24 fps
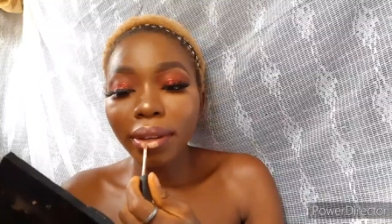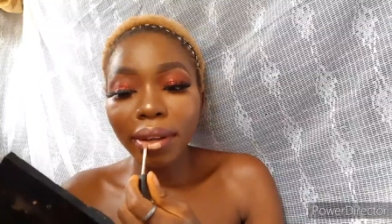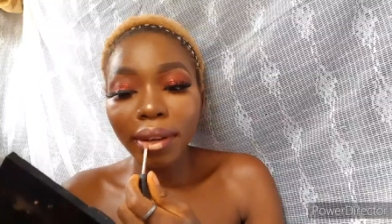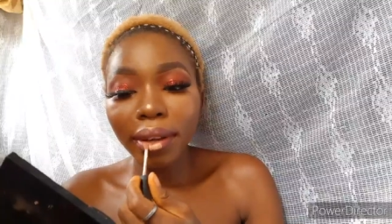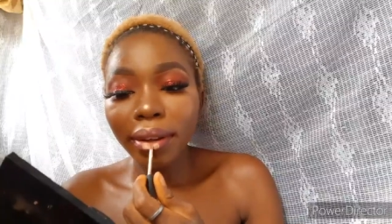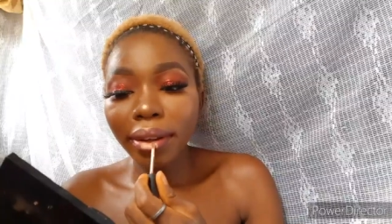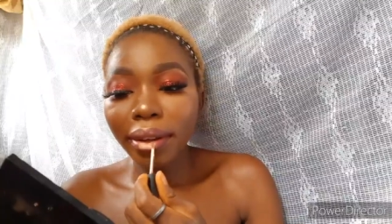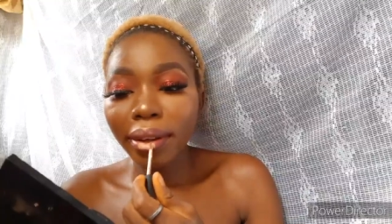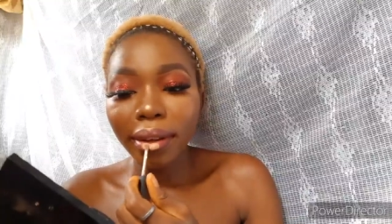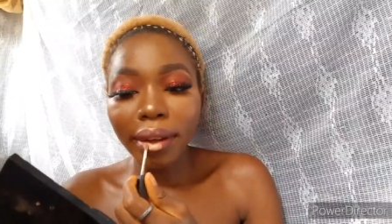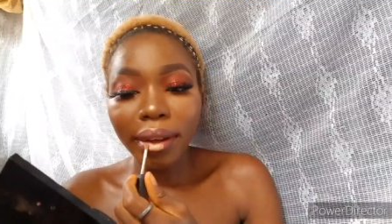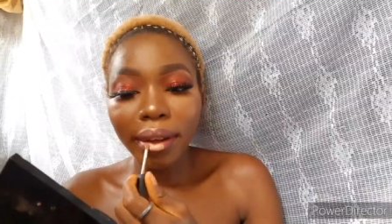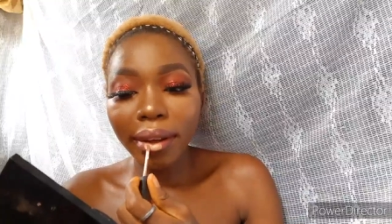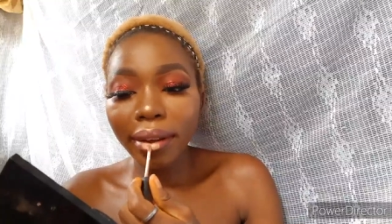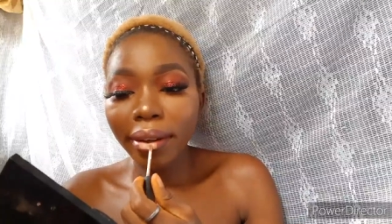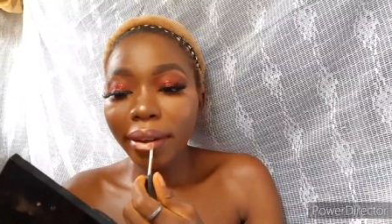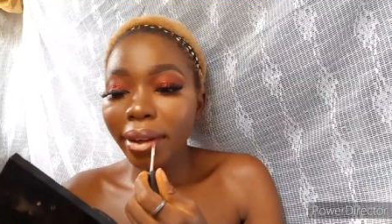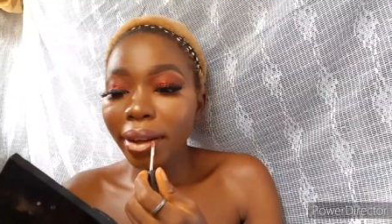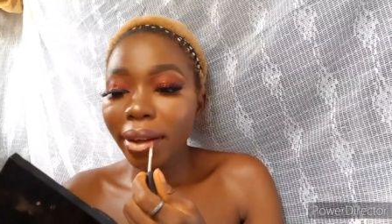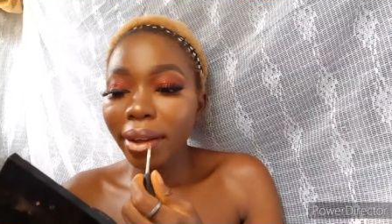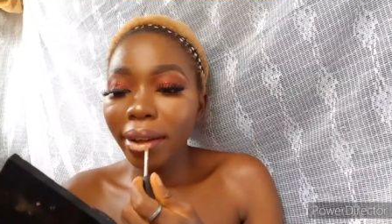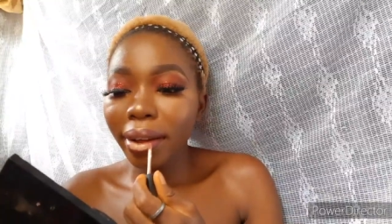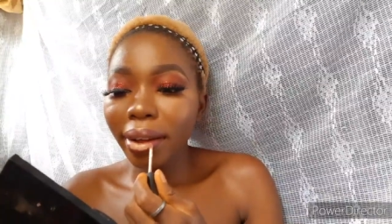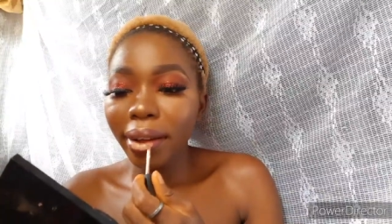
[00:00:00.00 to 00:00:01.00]
from one color
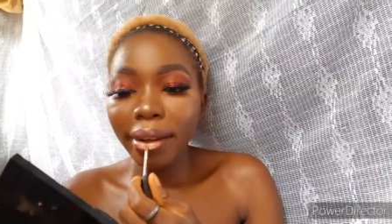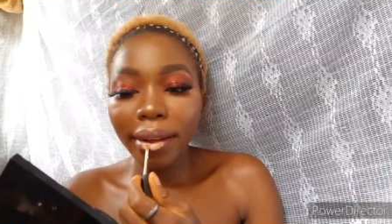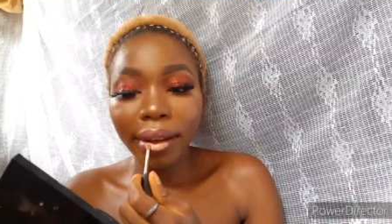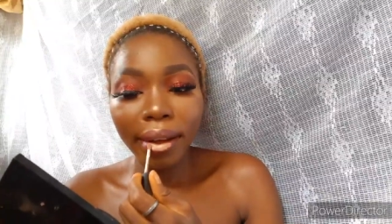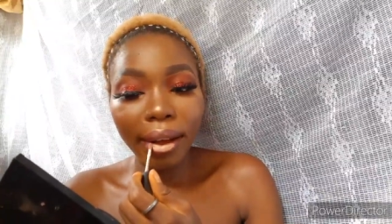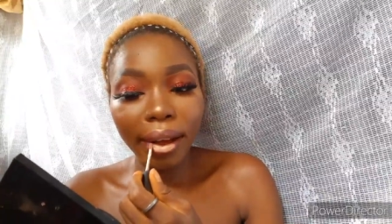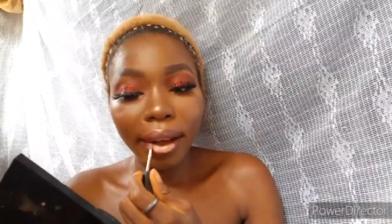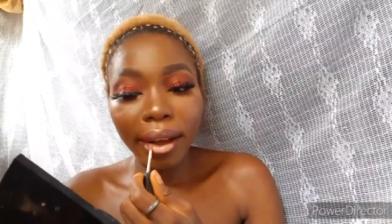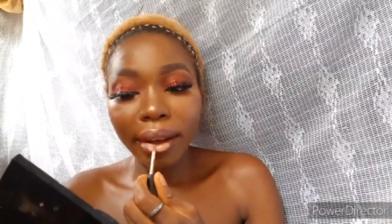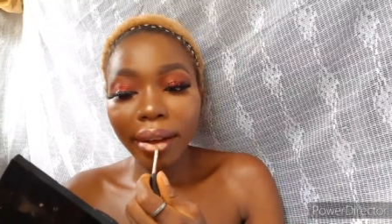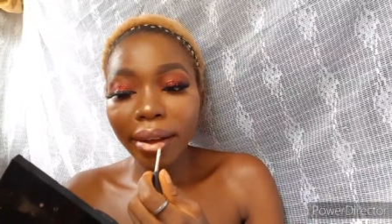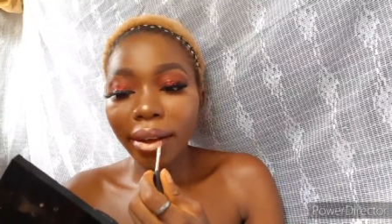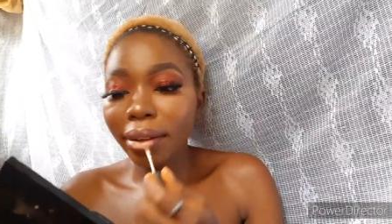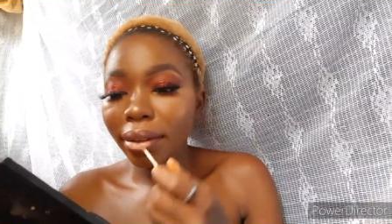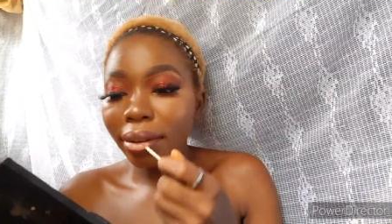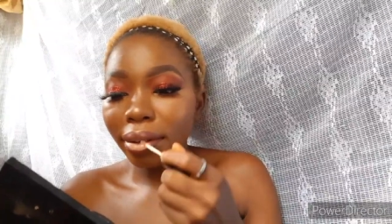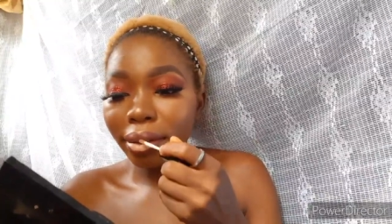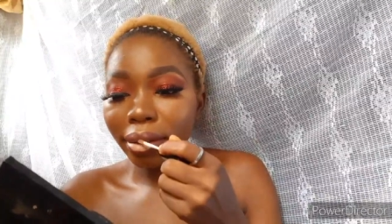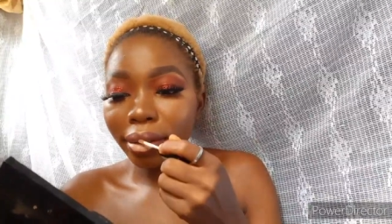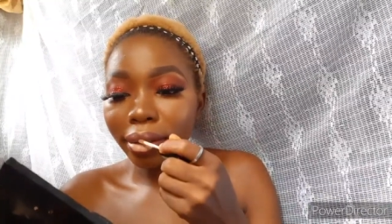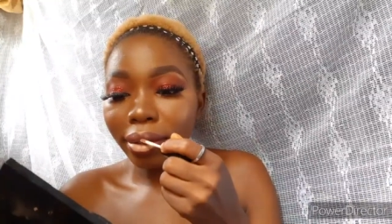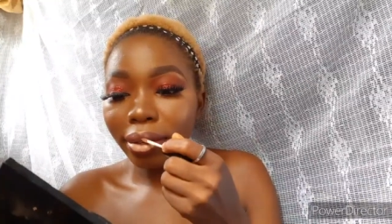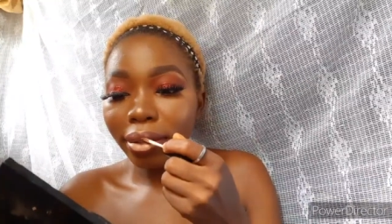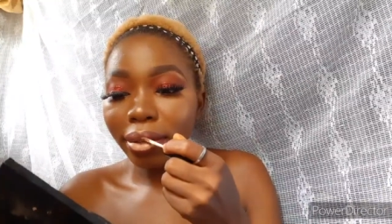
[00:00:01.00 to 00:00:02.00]
bam to the other.
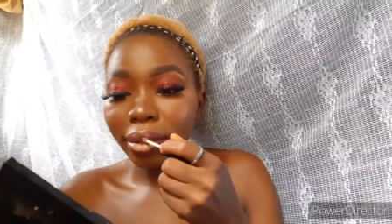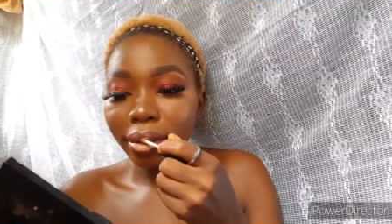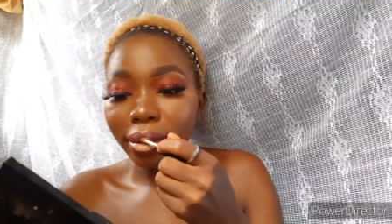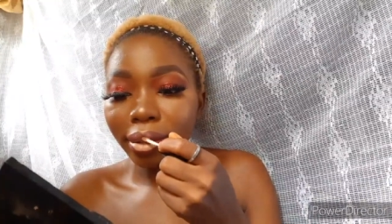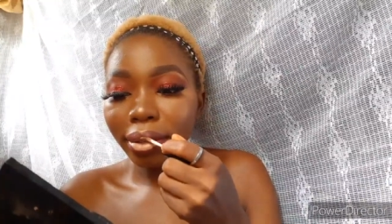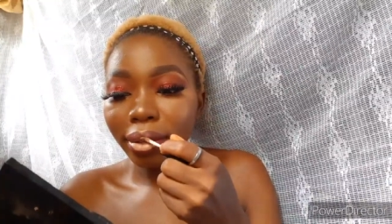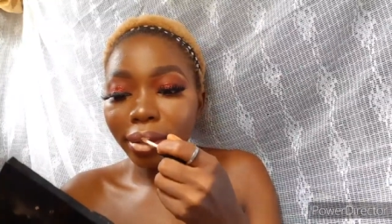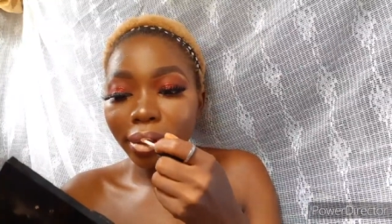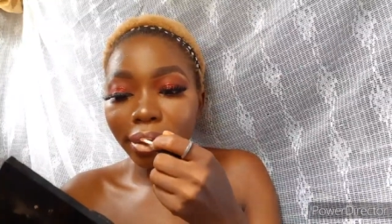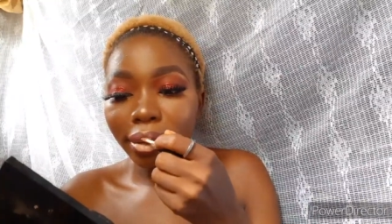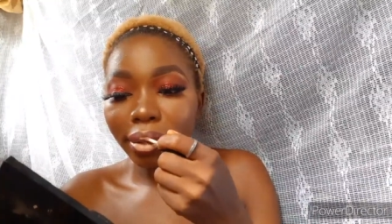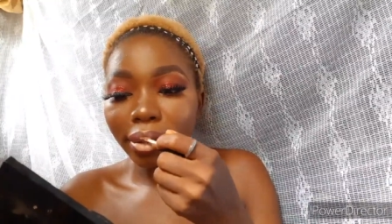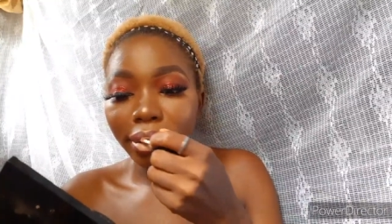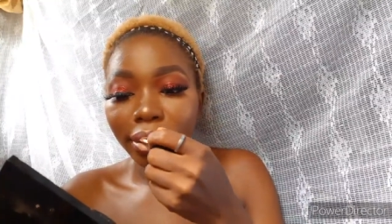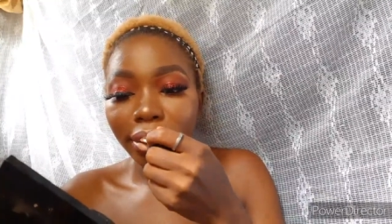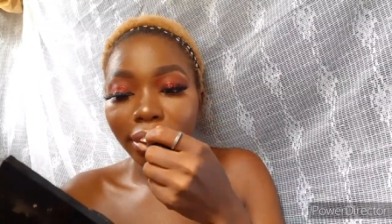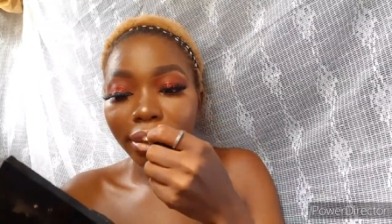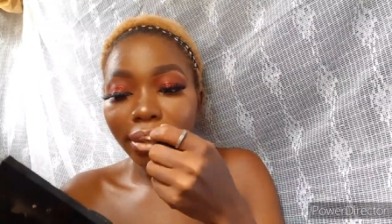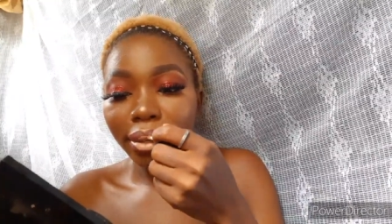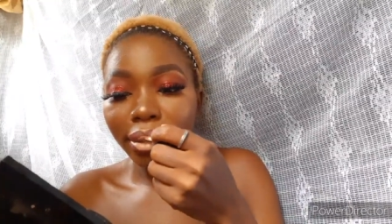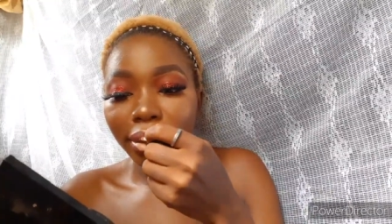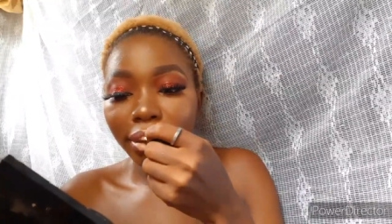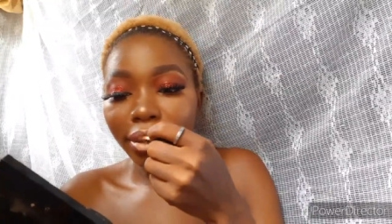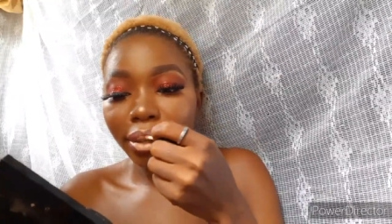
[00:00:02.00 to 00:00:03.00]
Blend it in.
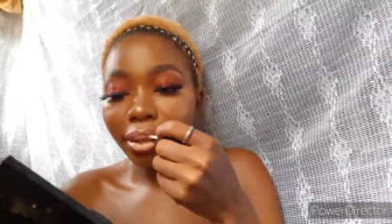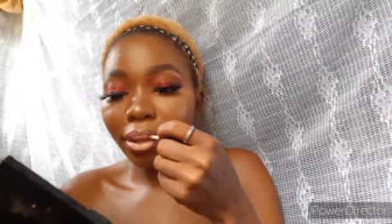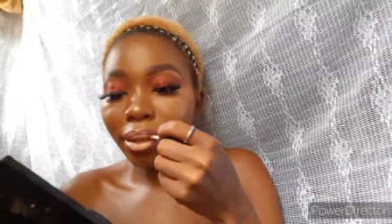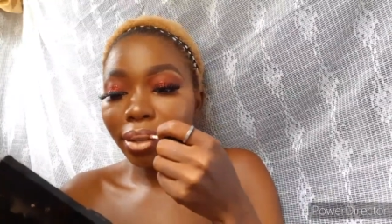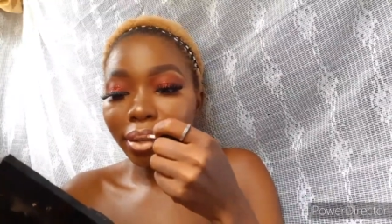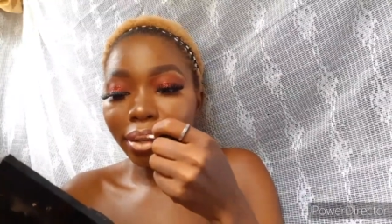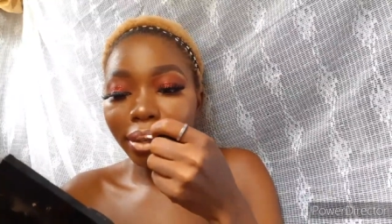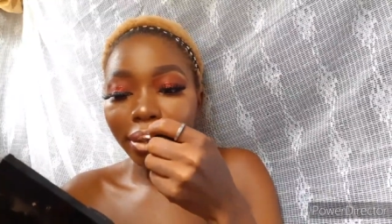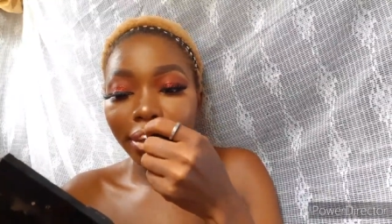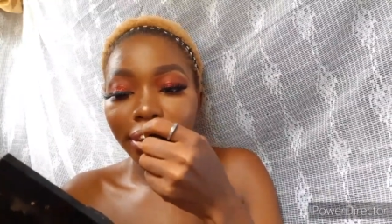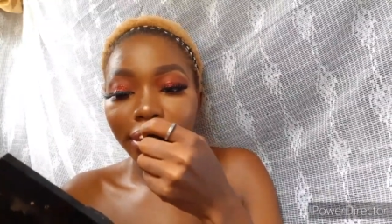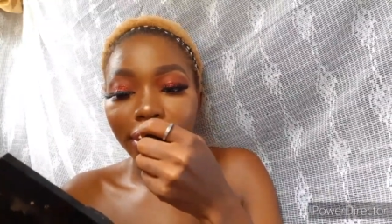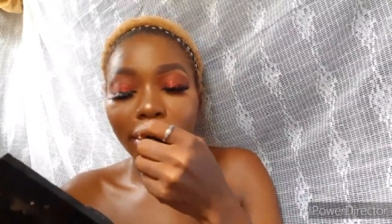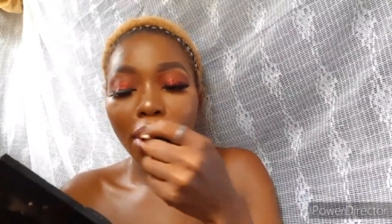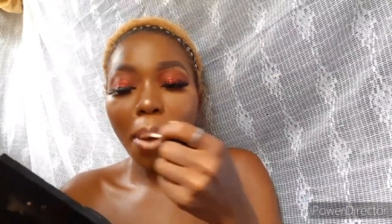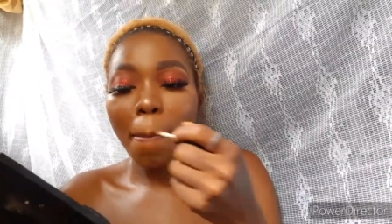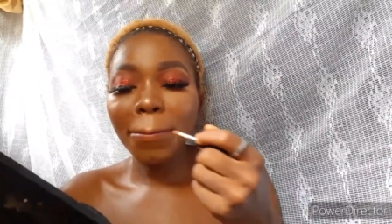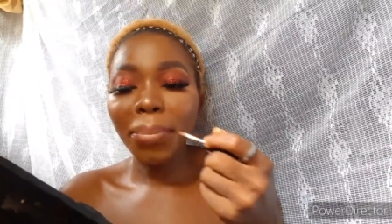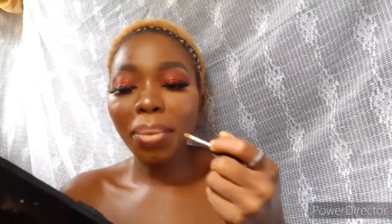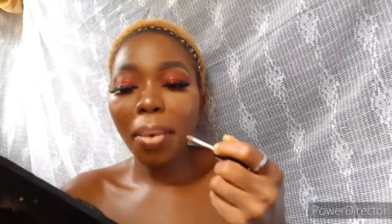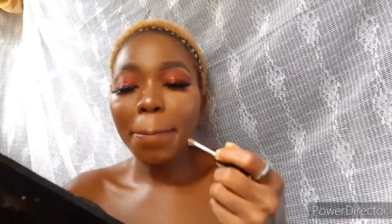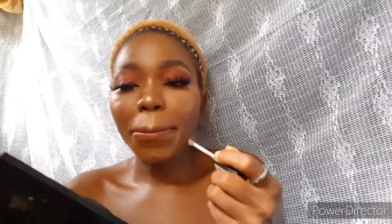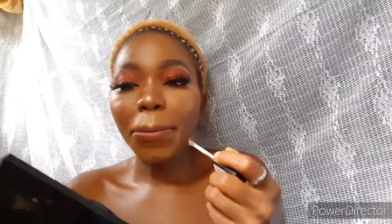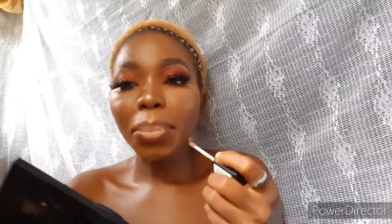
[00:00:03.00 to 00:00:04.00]
Take your time to
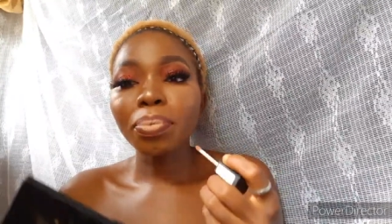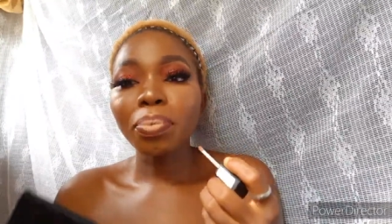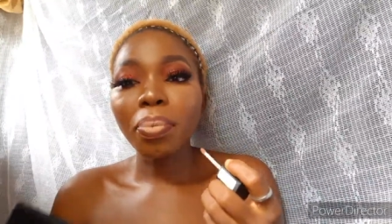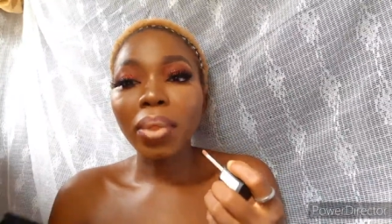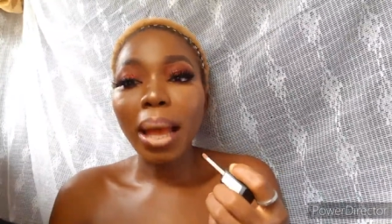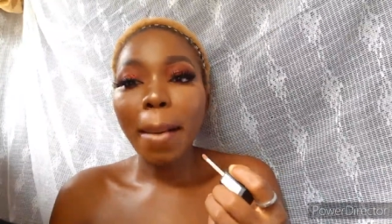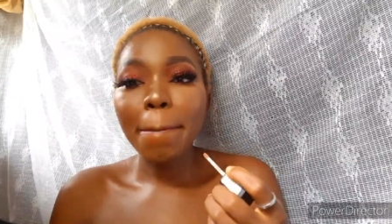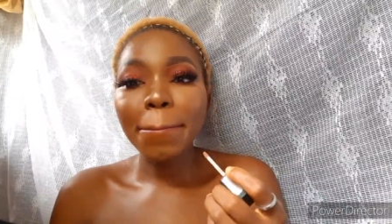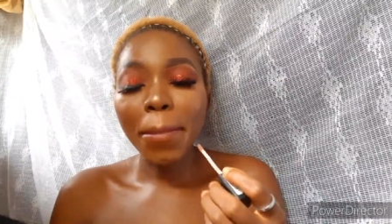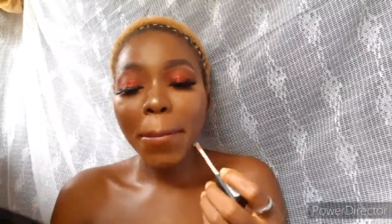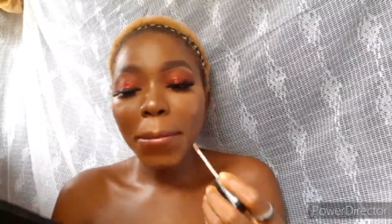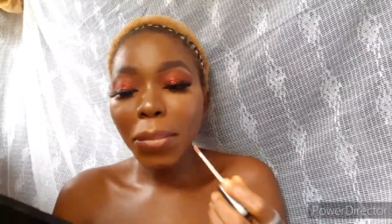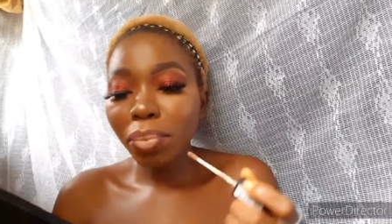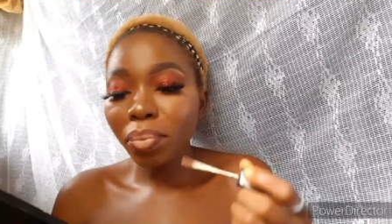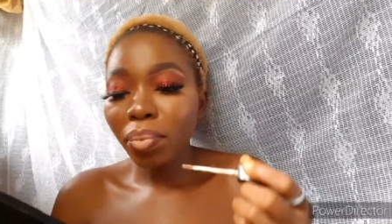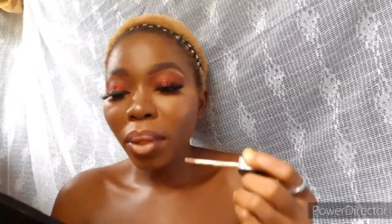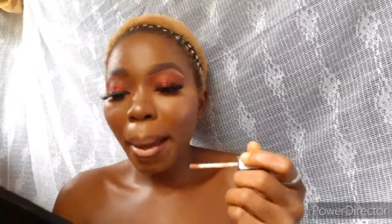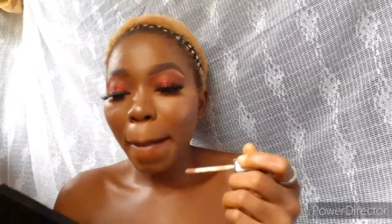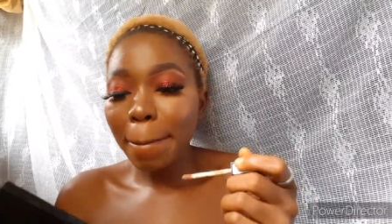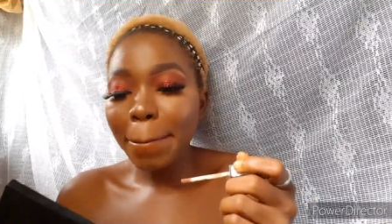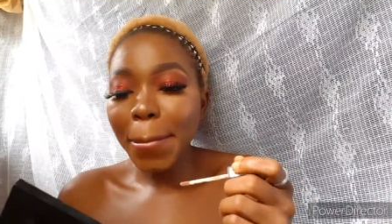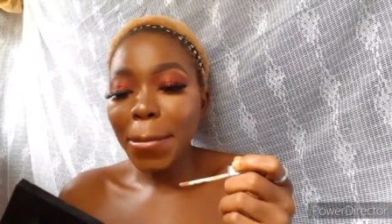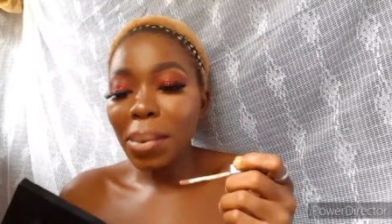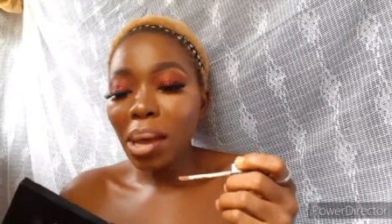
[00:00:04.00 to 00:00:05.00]
blend it in.
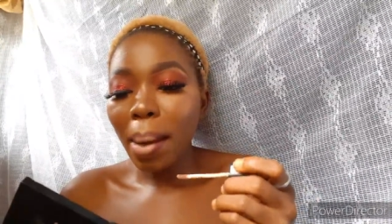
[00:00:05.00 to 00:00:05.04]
